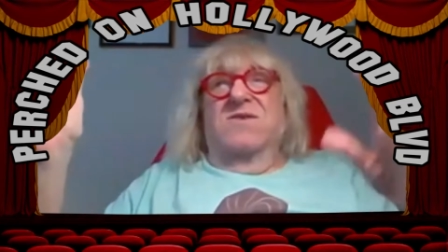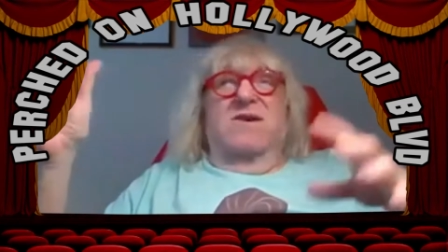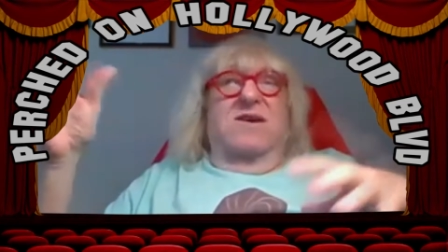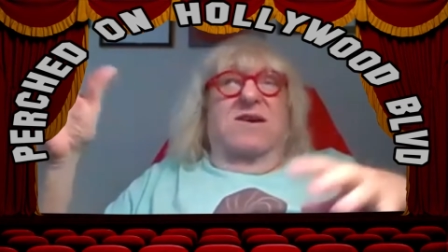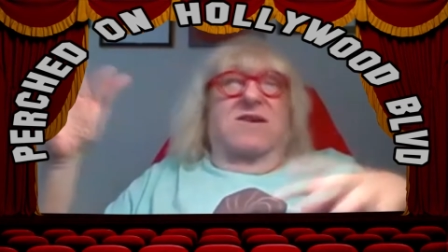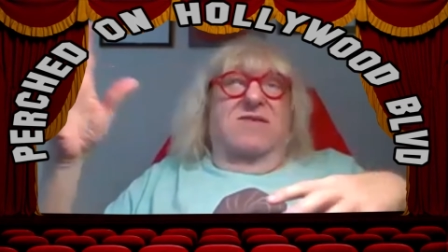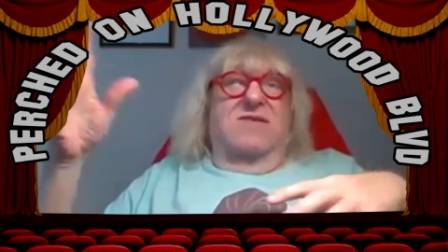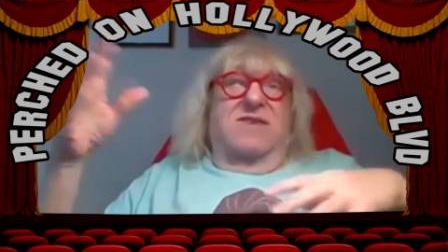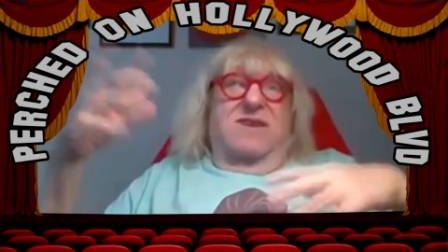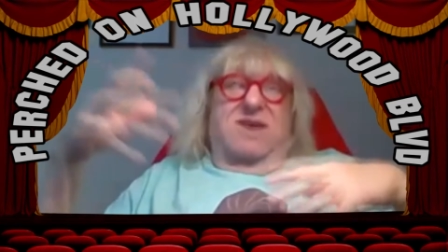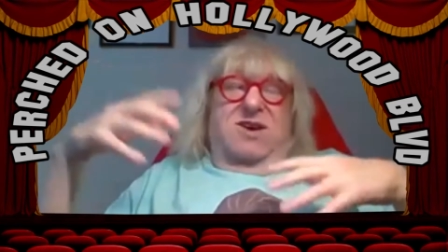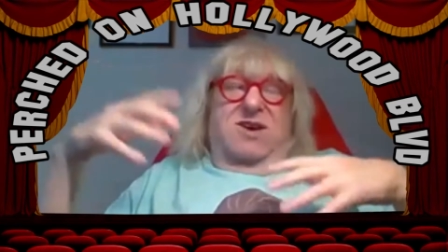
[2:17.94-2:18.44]

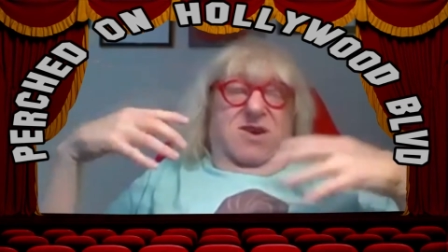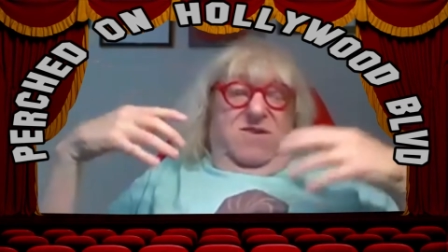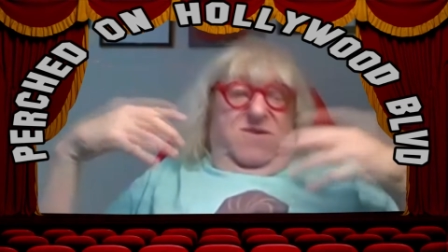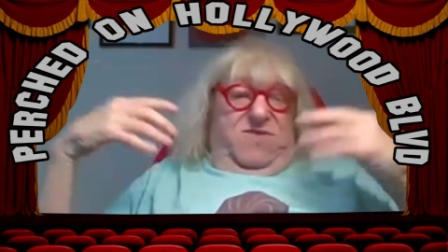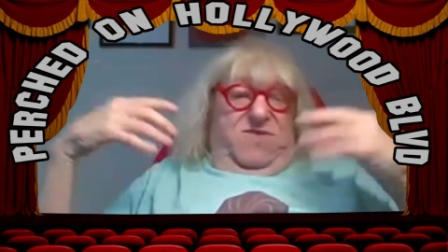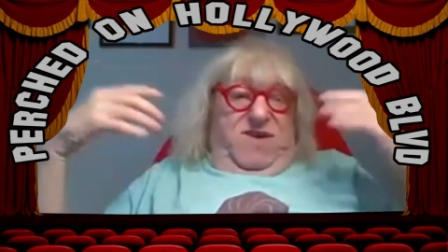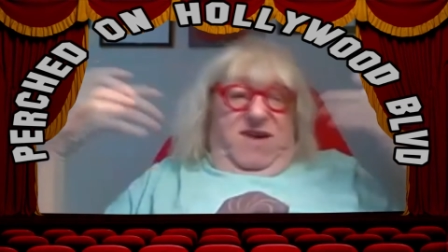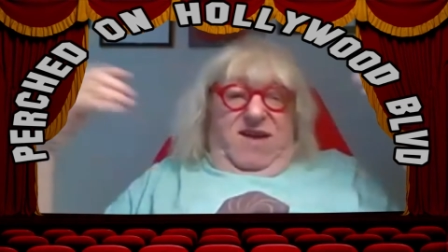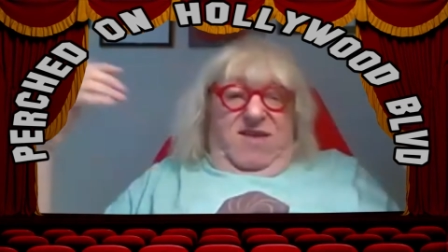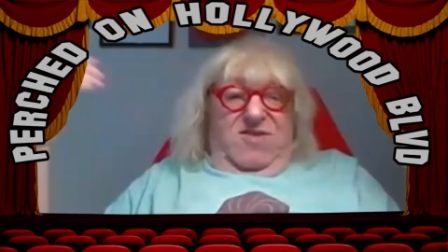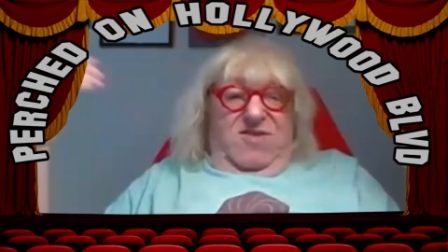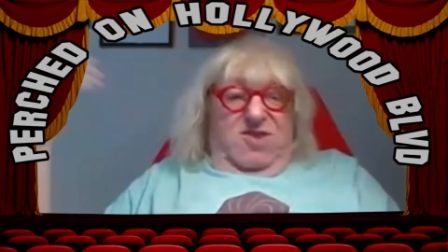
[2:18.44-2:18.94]
the year of
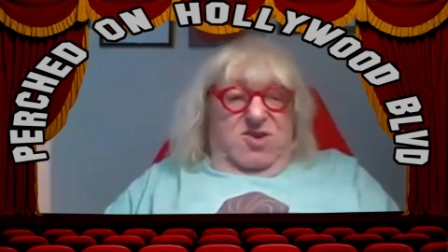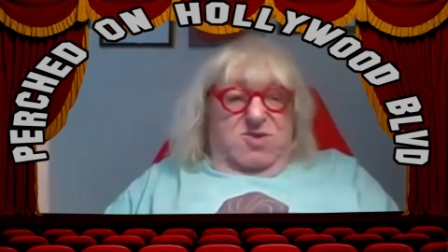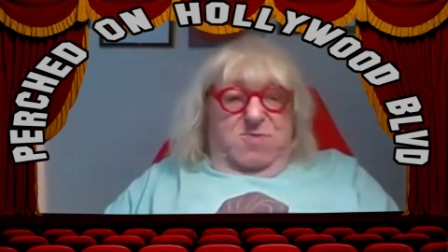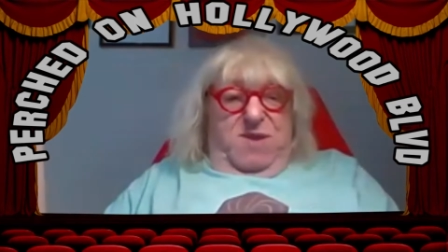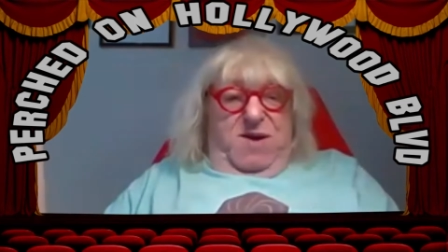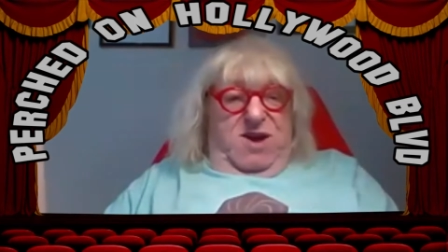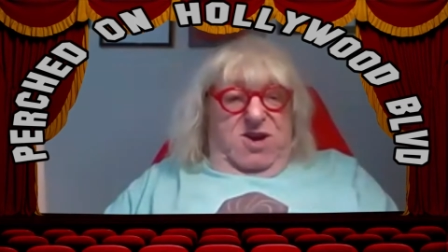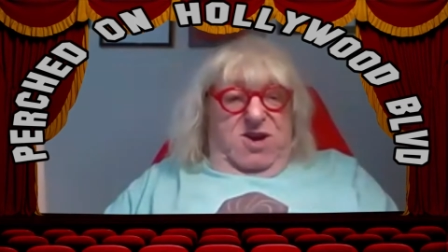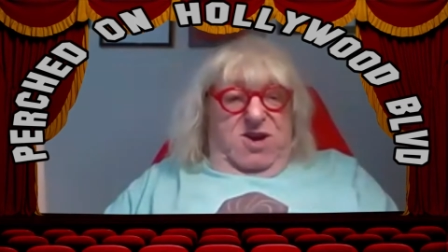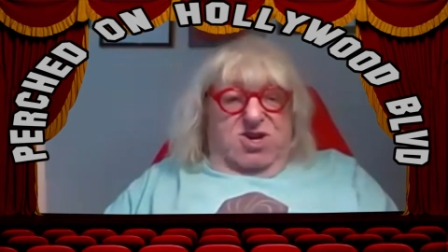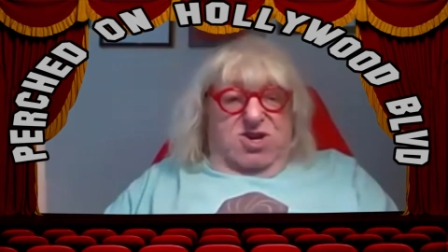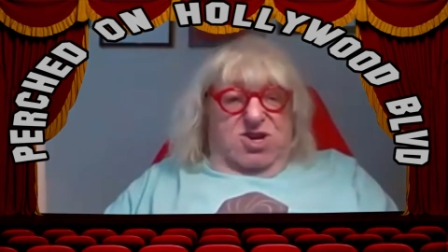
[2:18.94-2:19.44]
the English
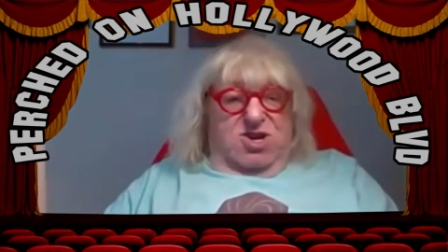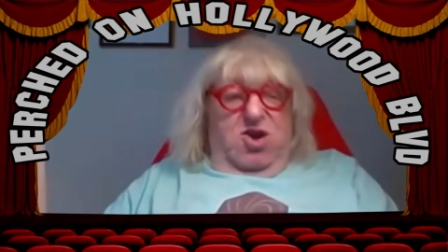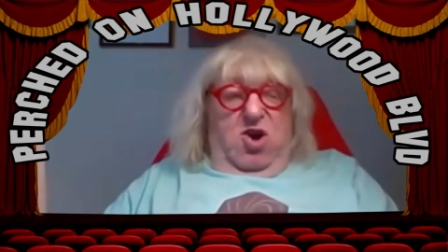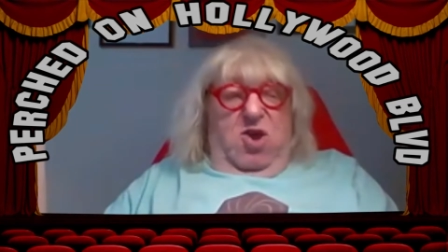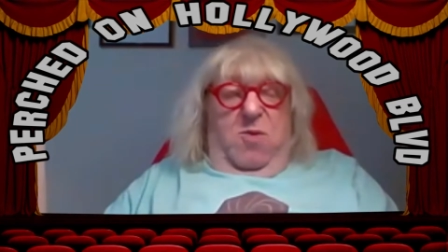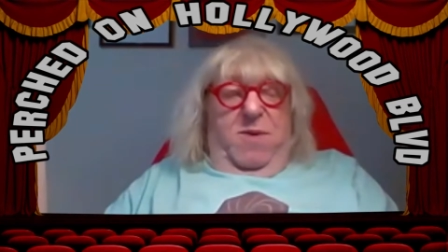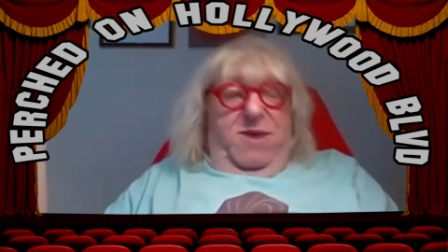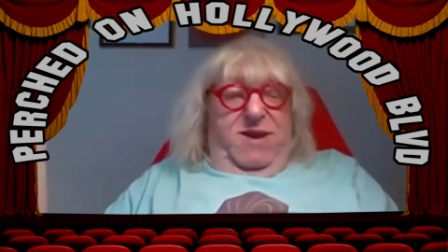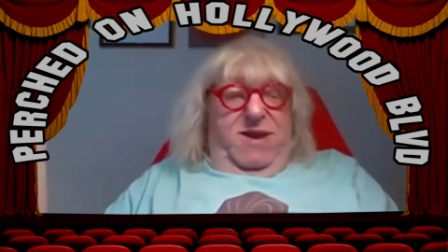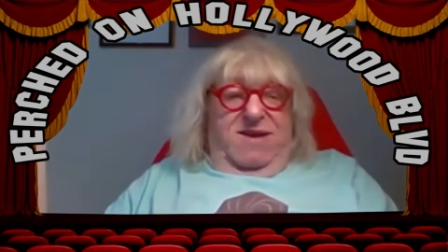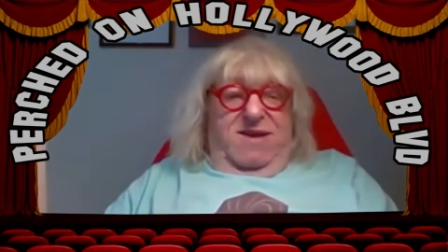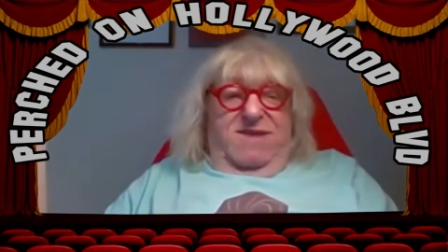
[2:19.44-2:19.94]
patient,
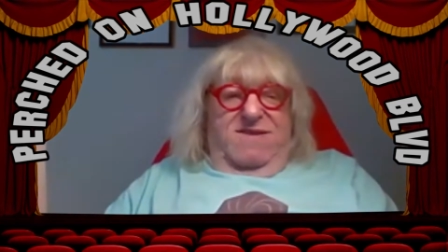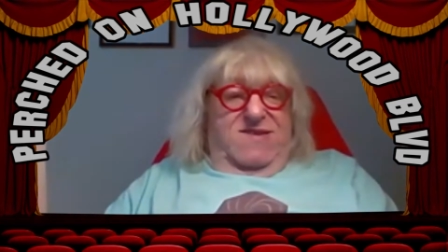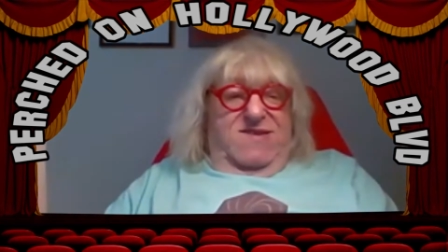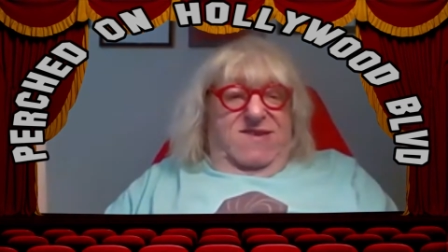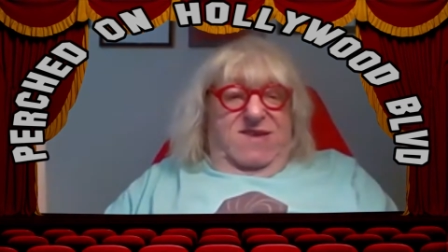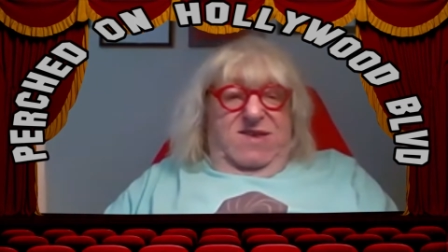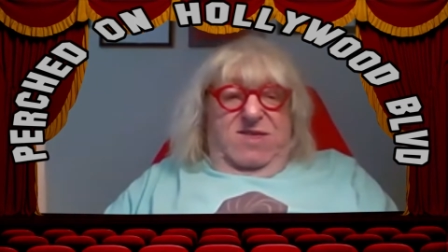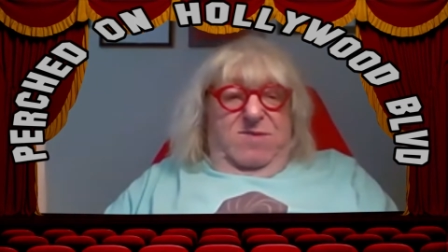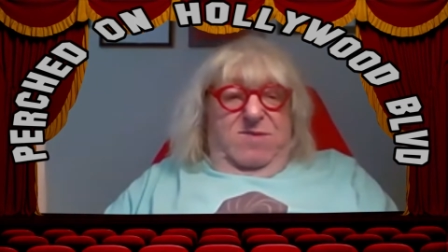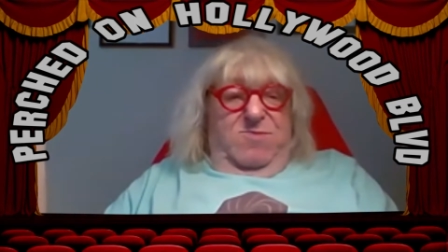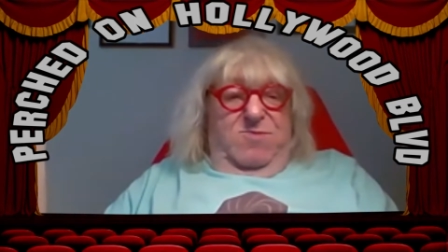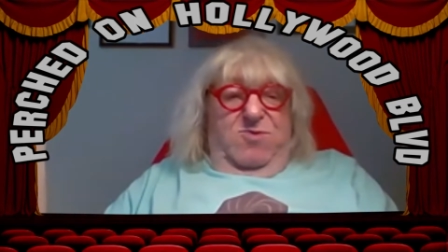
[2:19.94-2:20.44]
nobody had
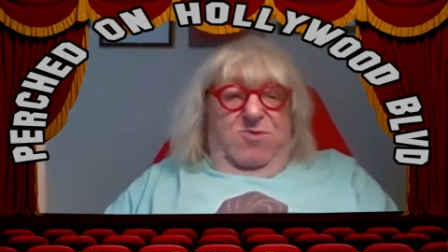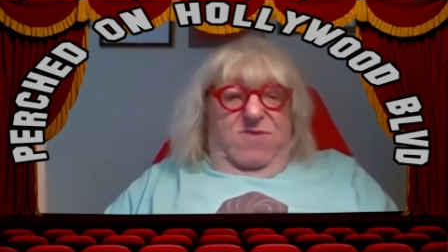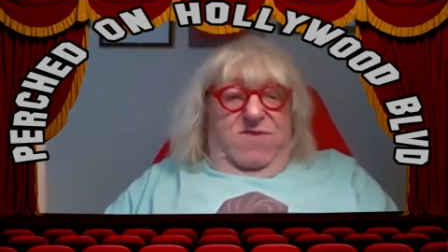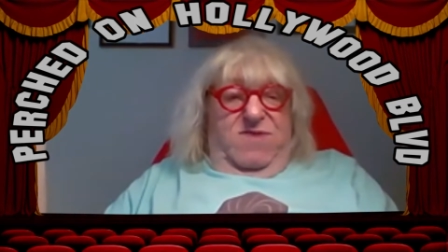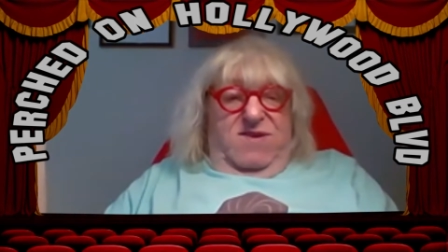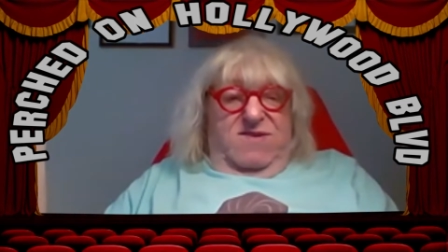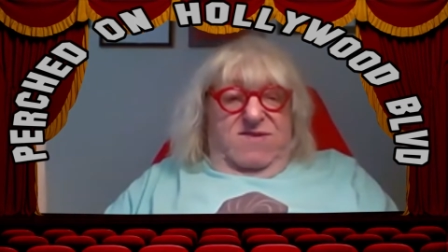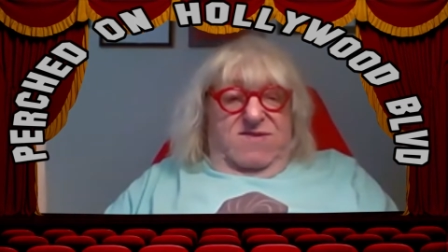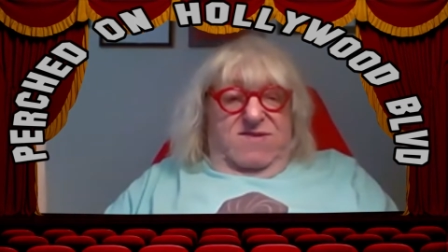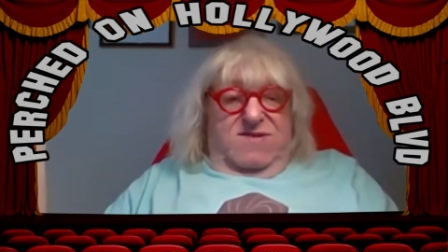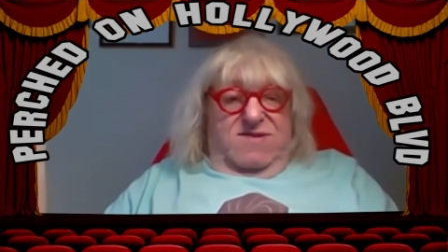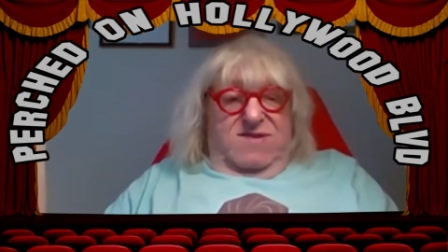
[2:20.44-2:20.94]
seen the
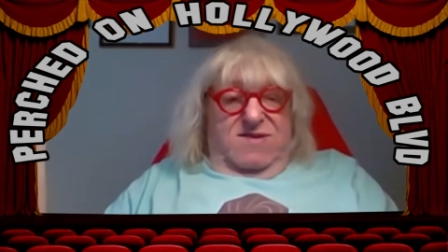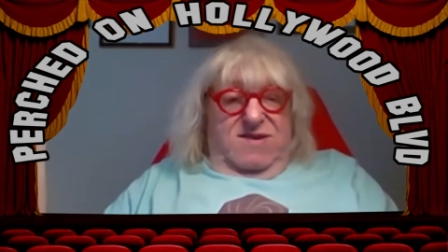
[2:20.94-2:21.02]
movies